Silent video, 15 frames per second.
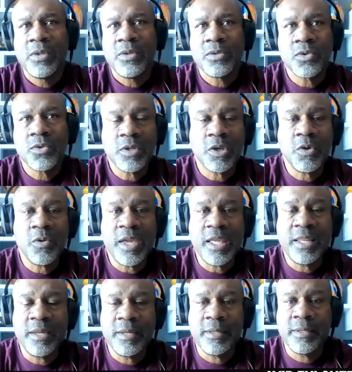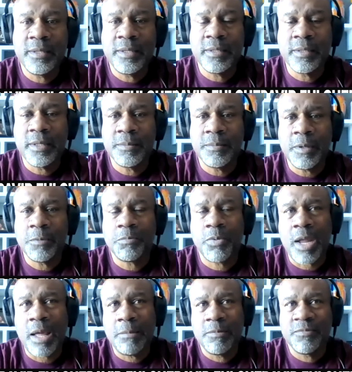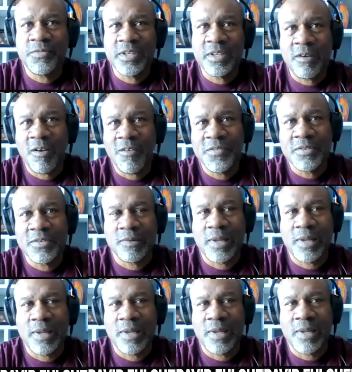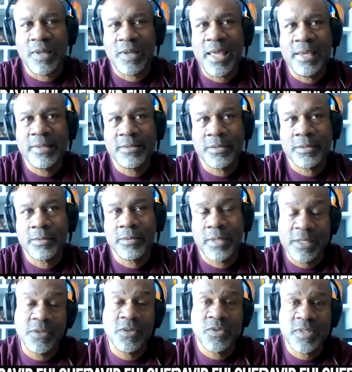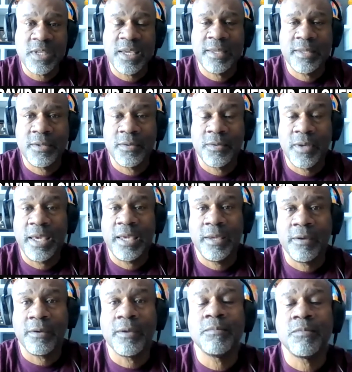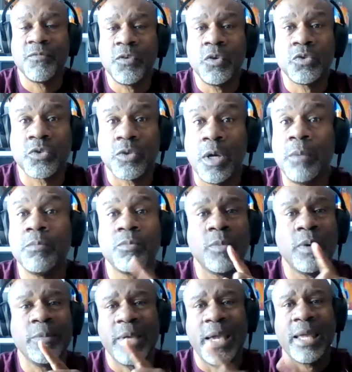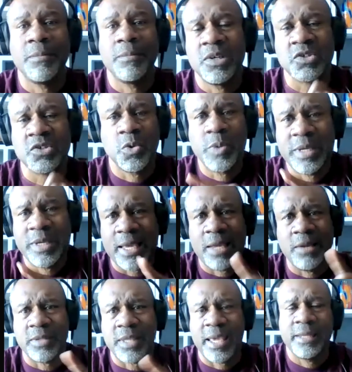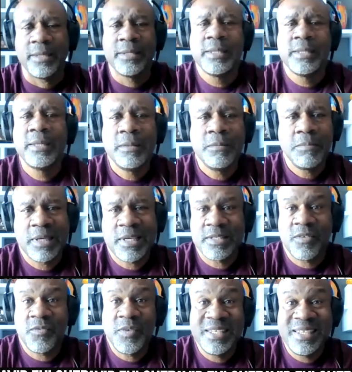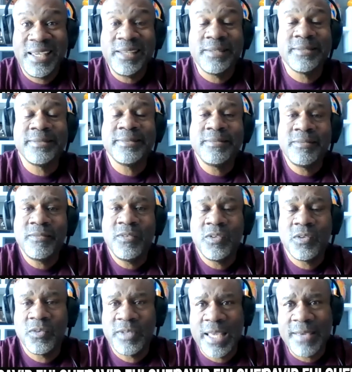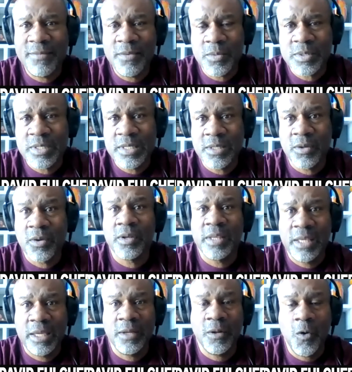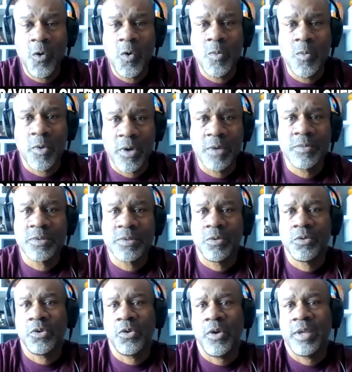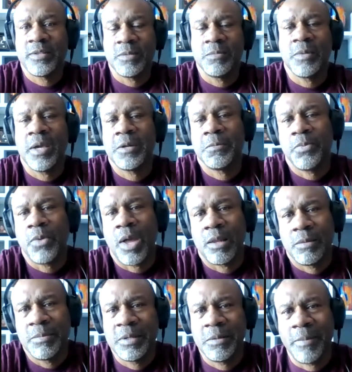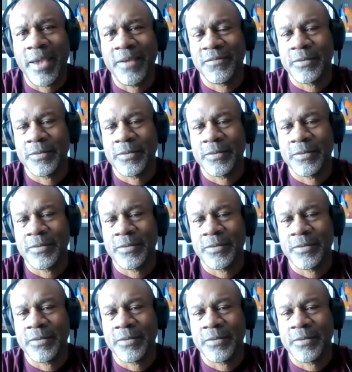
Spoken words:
So it created a problem for the offensive line to, like you said, hey, here comes Fulcher up, but we got to make sure we count that because if we didn't, they're going to get home or he was going to create some kind of problem in the back.